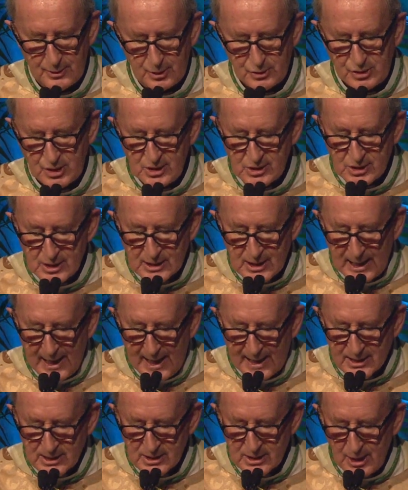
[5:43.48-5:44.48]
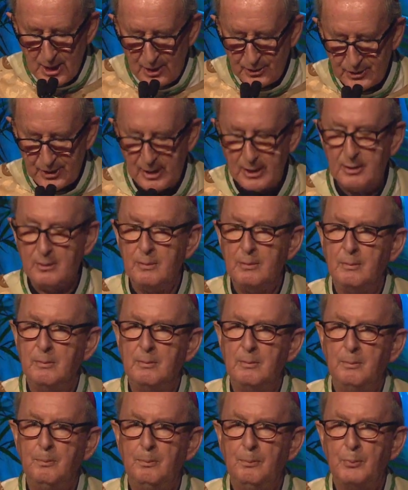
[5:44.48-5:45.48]
that Jesus lacks nothing
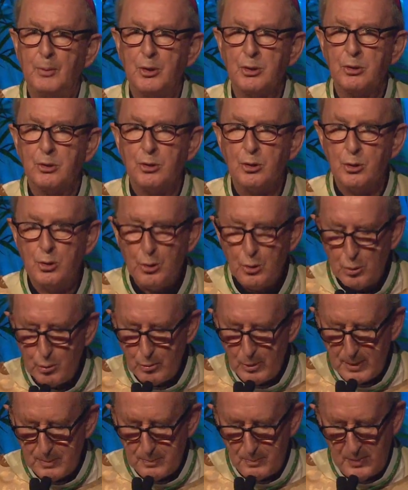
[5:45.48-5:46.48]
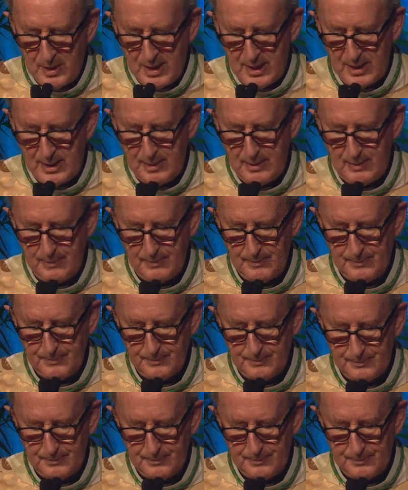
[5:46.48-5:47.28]
but you and me.